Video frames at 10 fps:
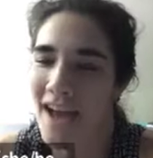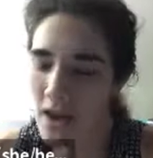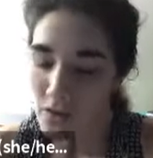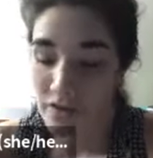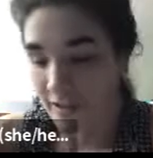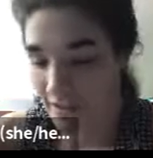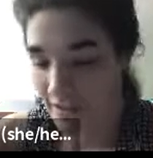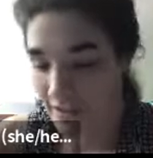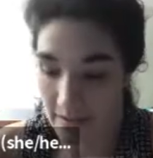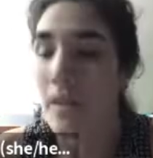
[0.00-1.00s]
found
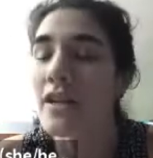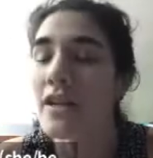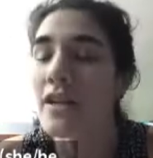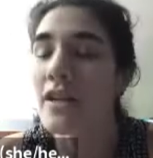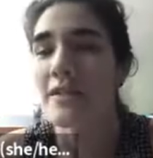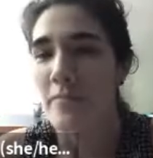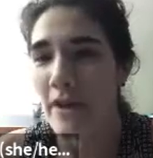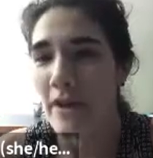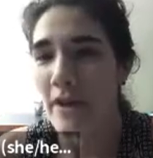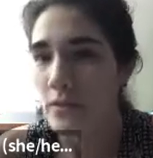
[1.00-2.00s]
a topologically
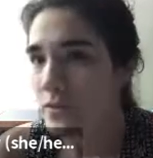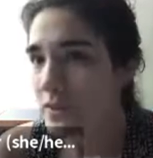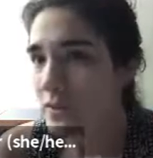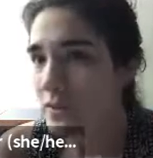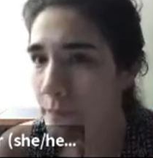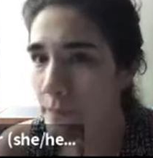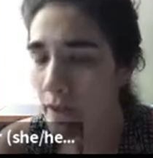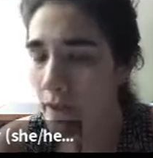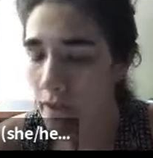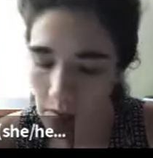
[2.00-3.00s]
embedded two-sphere
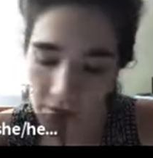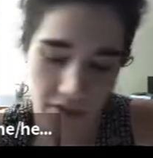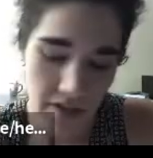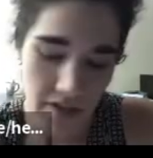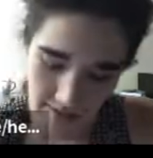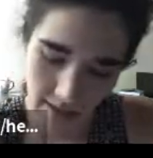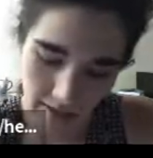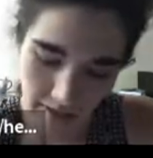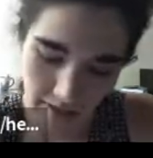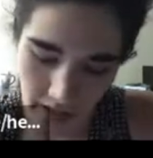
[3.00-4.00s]
sitting
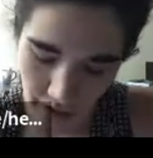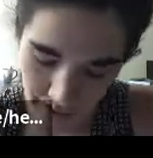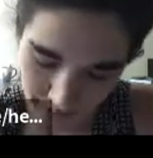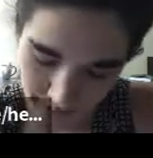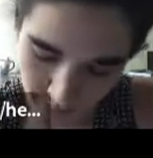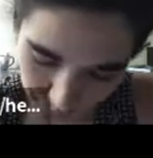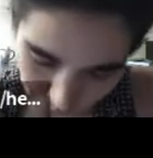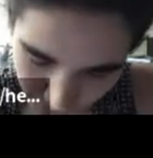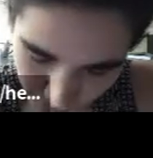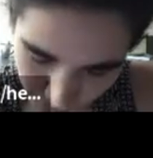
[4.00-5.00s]
inside our N trace.
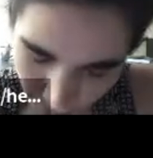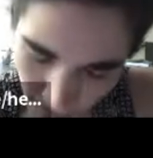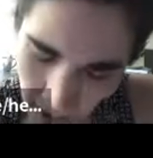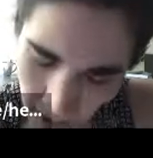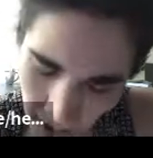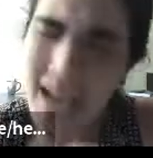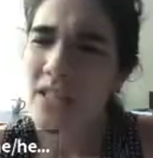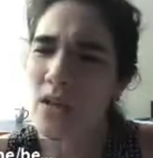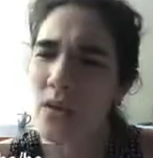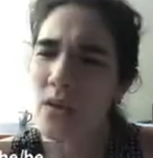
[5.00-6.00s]

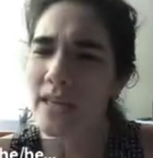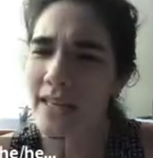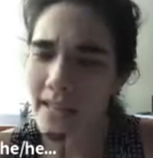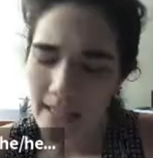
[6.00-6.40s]
And so the